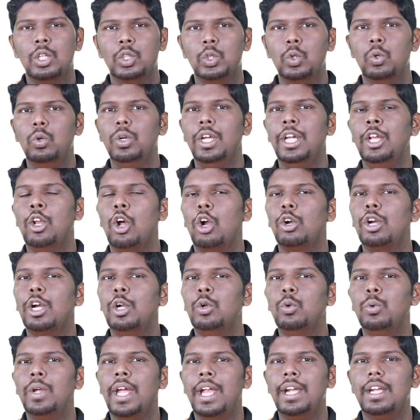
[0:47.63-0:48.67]
So in
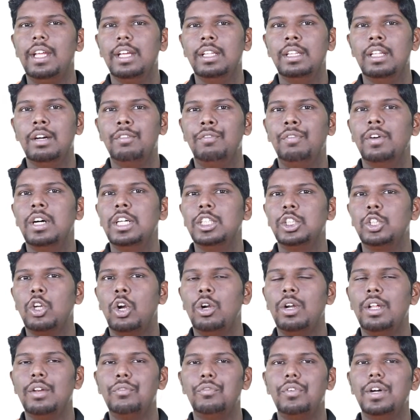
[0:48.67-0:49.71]
order to get the first
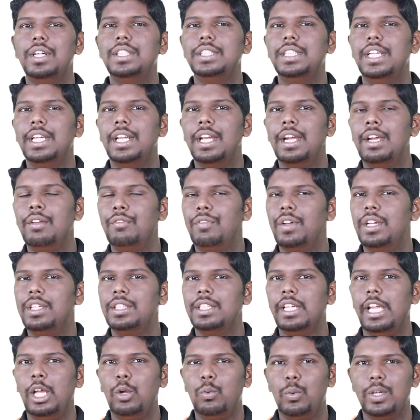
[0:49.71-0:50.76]
order first degree
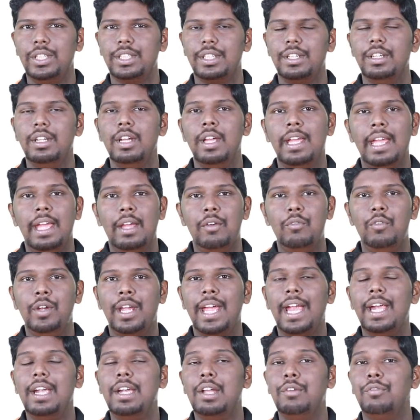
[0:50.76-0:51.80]
differential equation, we
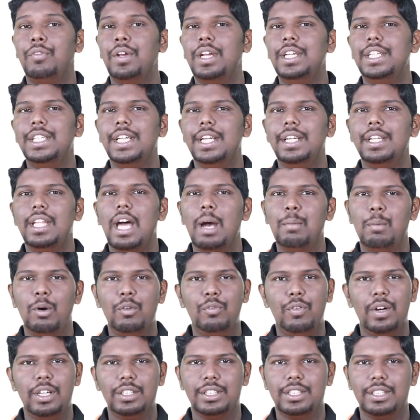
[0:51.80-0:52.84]
can differentiate the
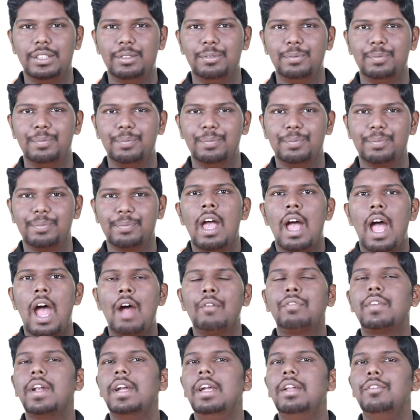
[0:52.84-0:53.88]
above function.
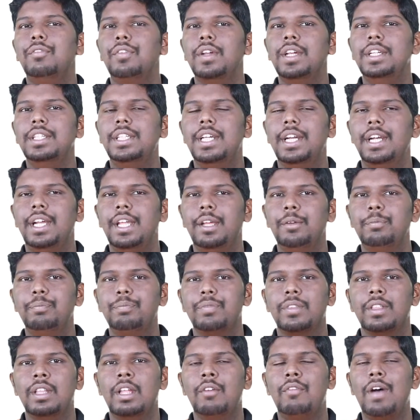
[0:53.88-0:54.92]
After differentiating,
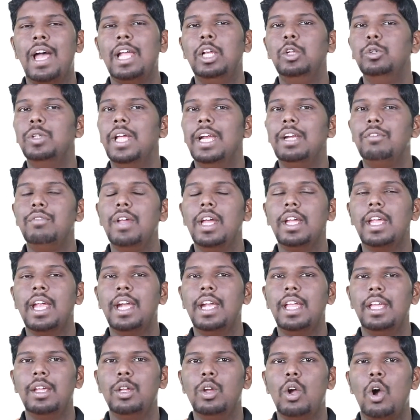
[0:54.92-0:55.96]
the value that we are
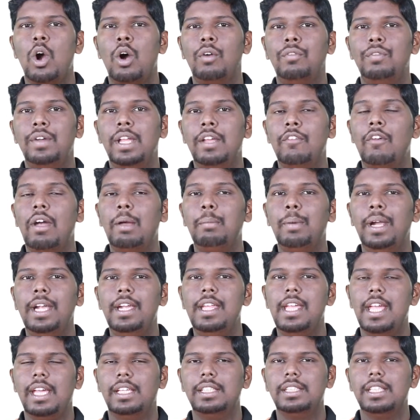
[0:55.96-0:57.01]
getting of dy by
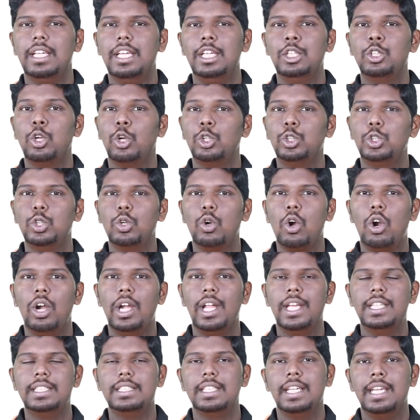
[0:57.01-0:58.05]
dx is also
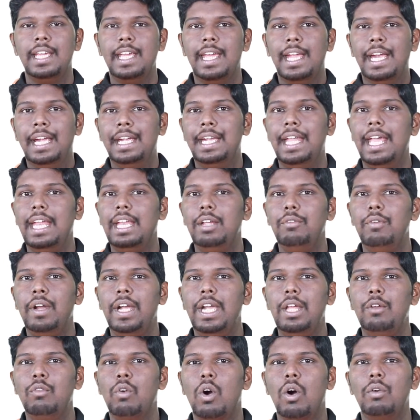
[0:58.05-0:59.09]
called as
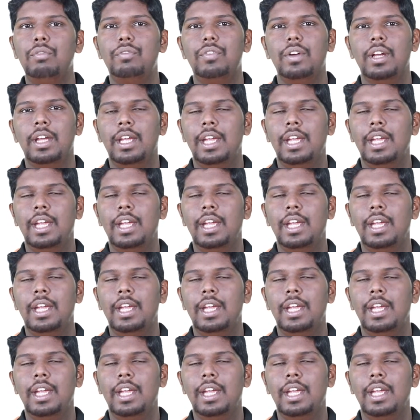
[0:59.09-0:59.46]
derivative of